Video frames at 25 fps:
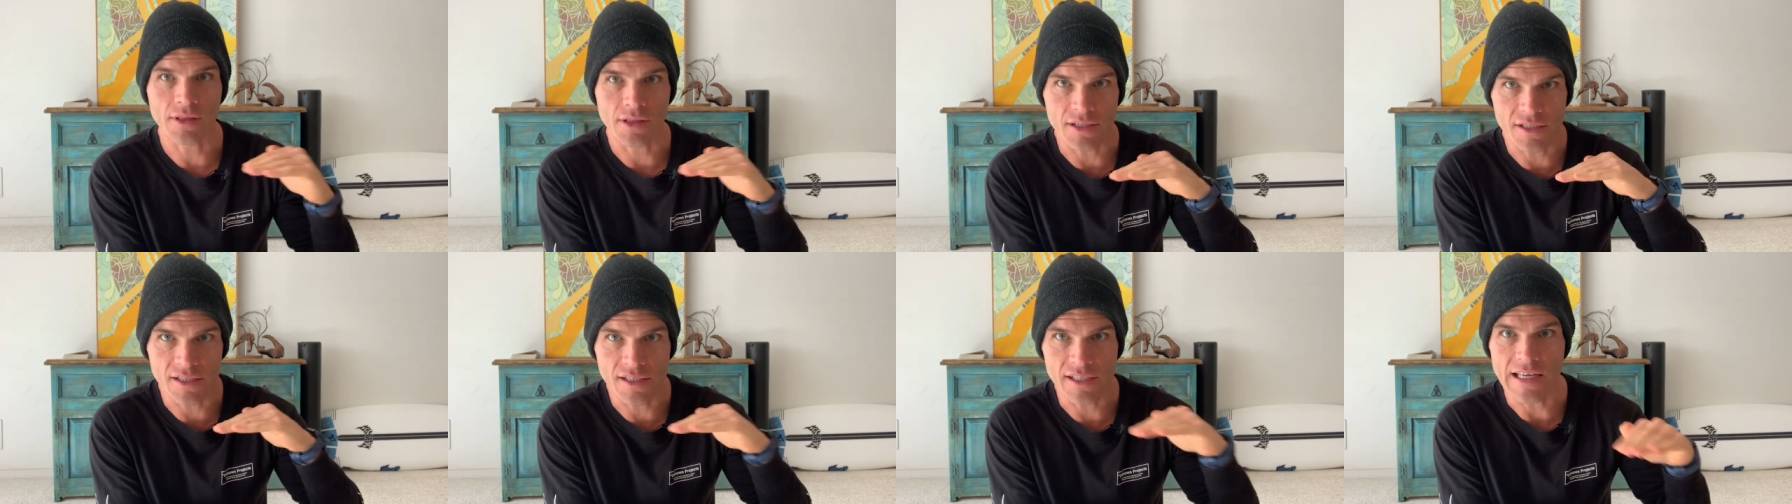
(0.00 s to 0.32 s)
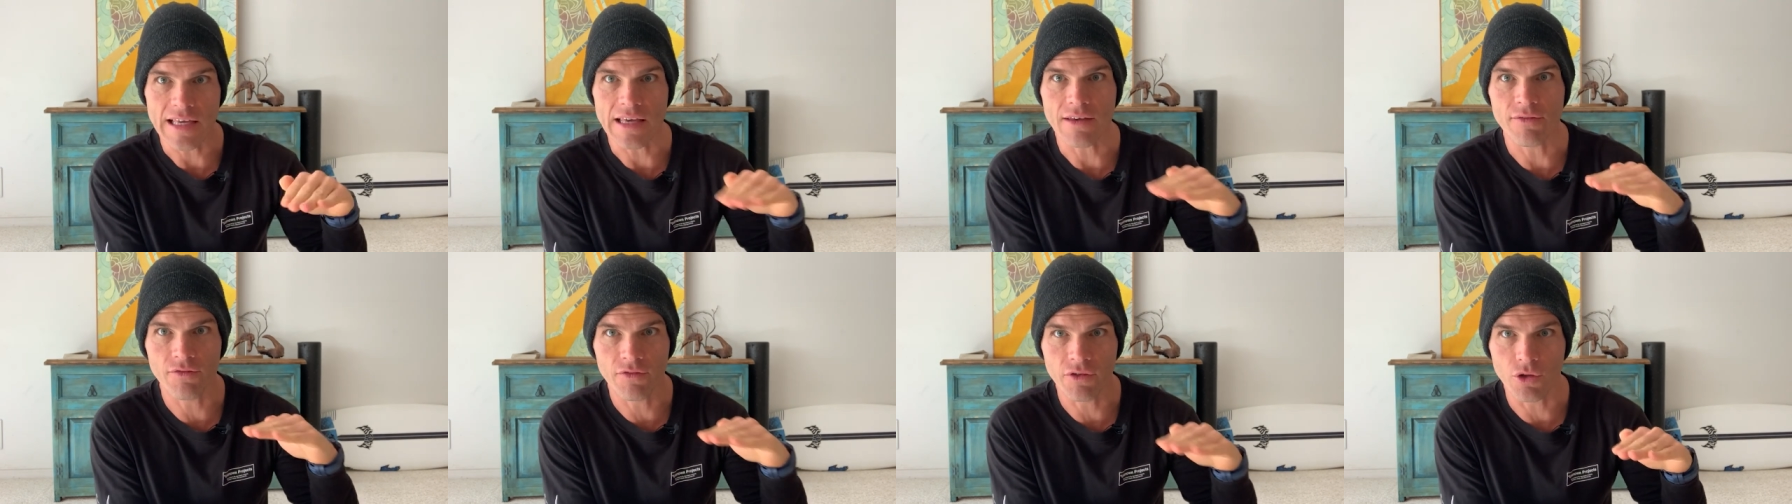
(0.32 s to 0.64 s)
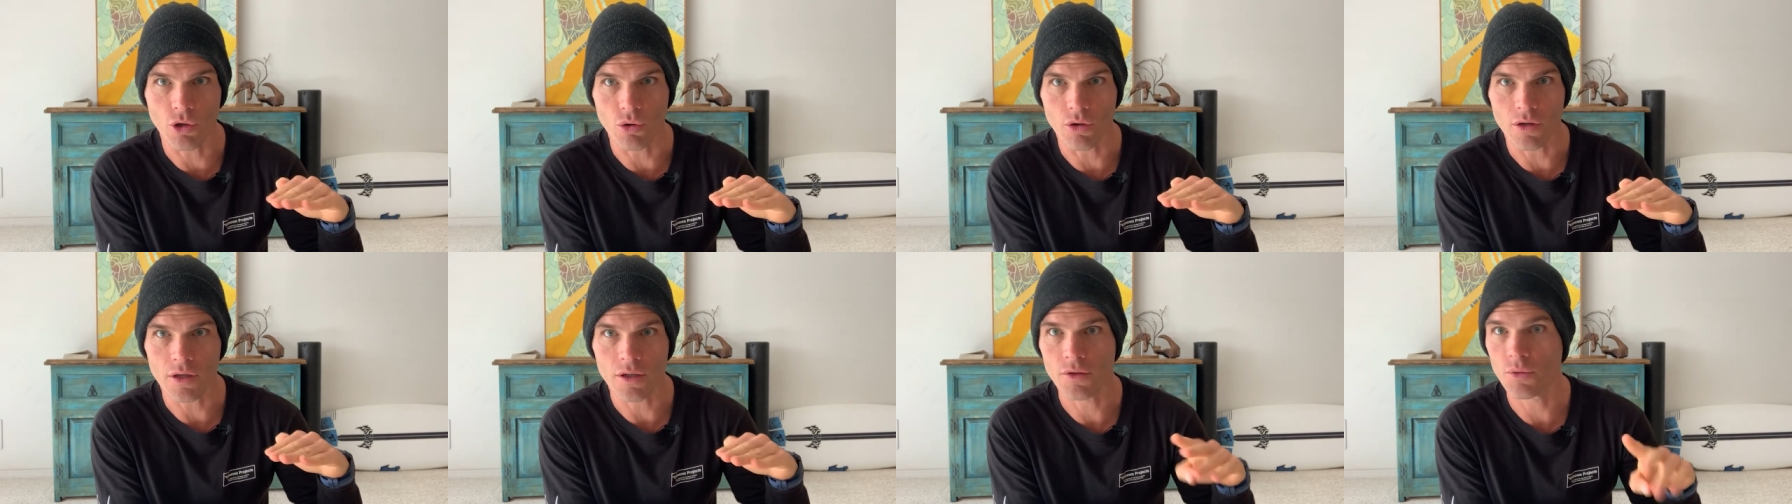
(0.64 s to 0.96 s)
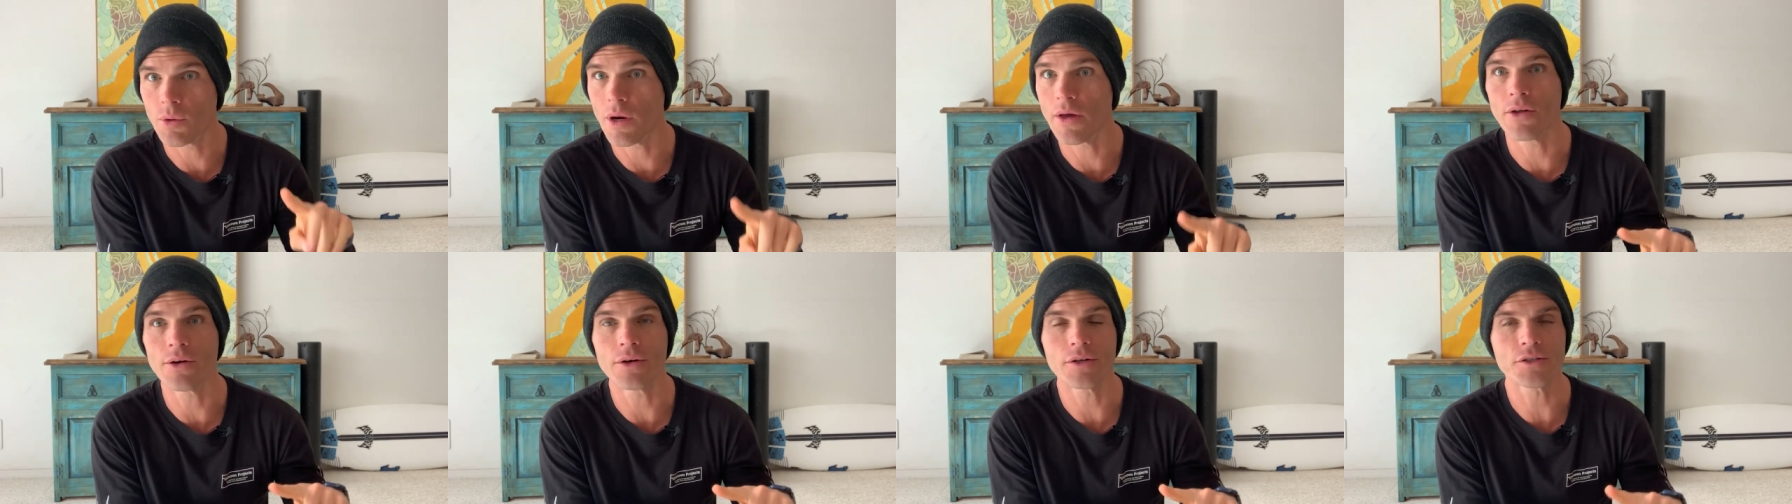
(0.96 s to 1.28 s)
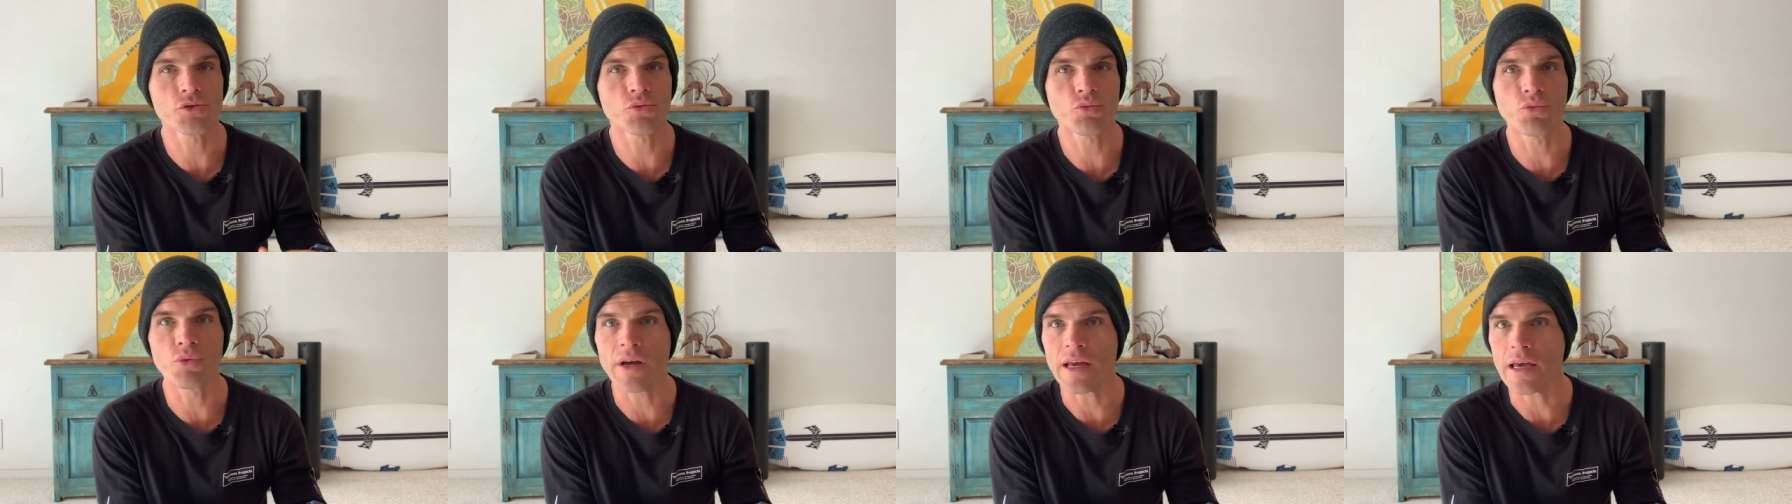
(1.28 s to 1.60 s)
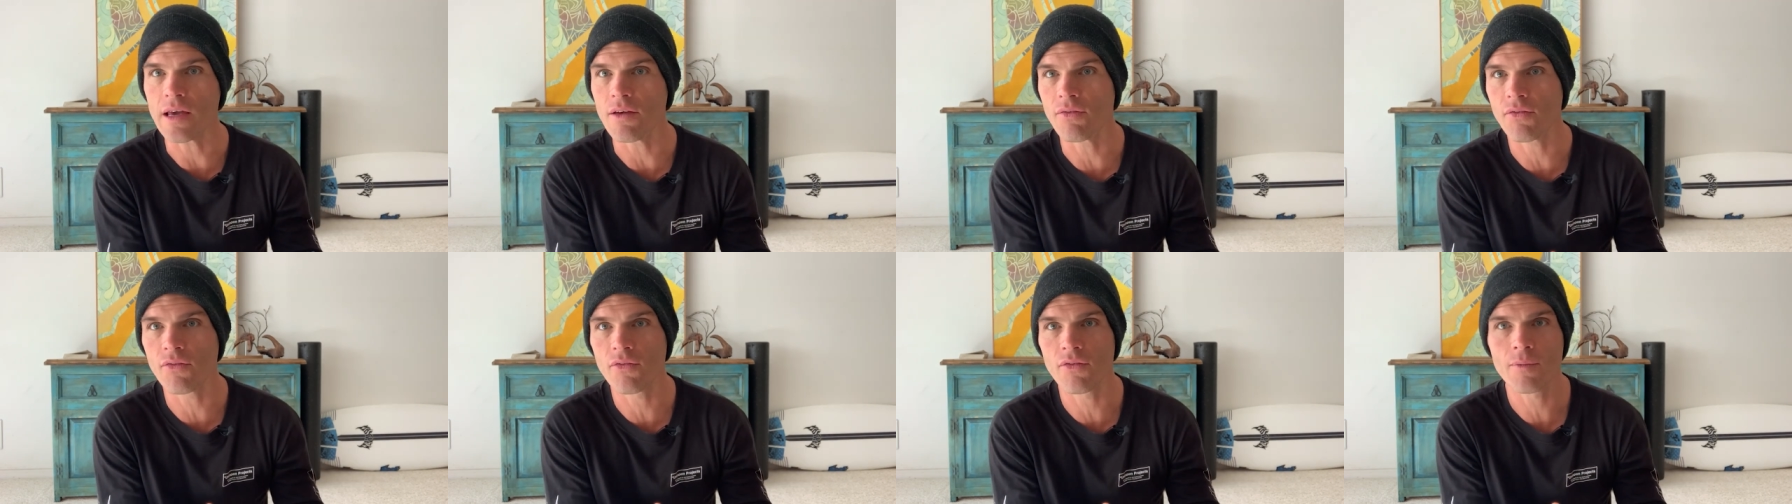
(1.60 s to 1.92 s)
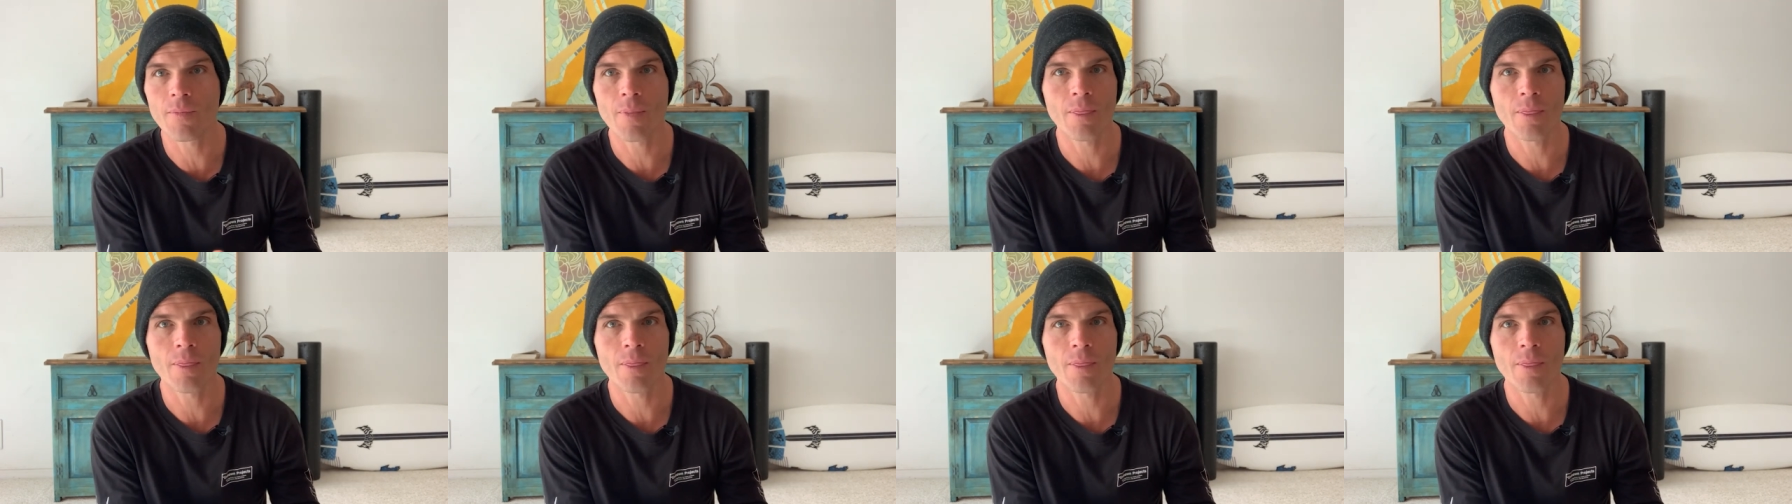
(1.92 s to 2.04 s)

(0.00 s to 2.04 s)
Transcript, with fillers: the sea floor, whether it's reef,